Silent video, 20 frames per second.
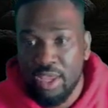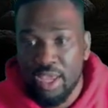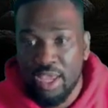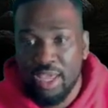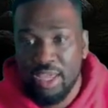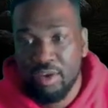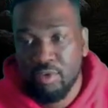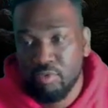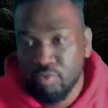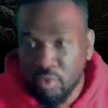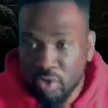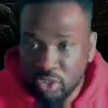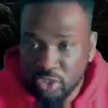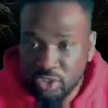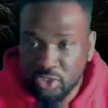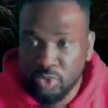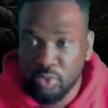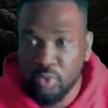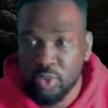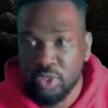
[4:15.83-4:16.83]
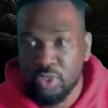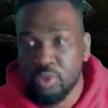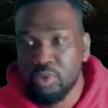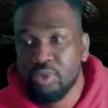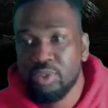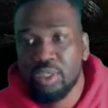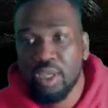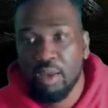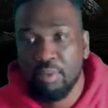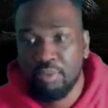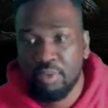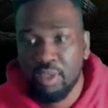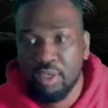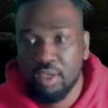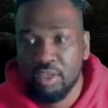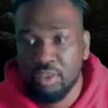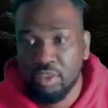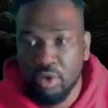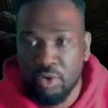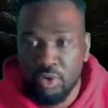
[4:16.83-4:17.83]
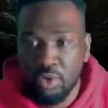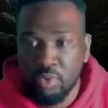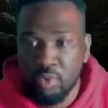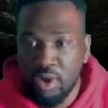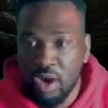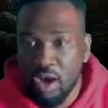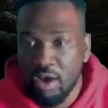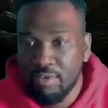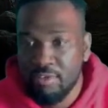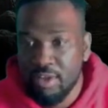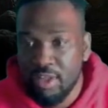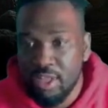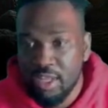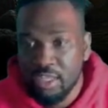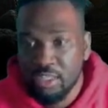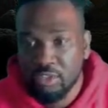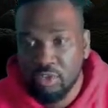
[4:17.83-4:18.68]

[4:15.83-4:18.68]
and then rush you or do something to throw you off,